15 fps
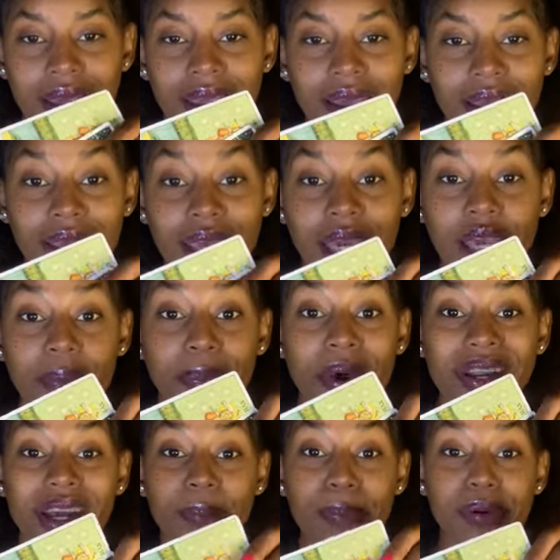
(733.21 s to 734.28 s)
You keep
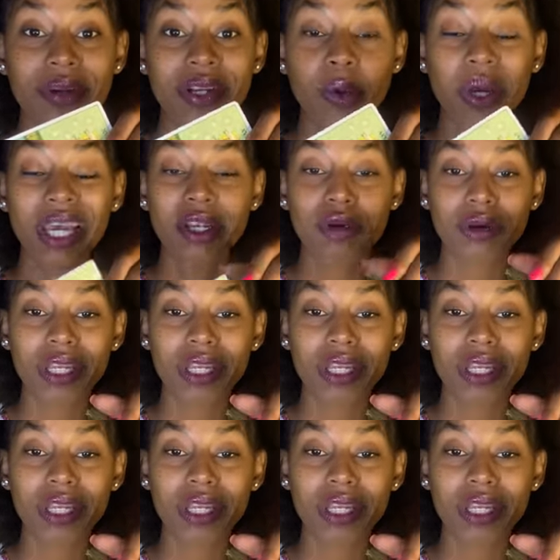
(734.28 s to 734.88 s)
on a put, well, you know,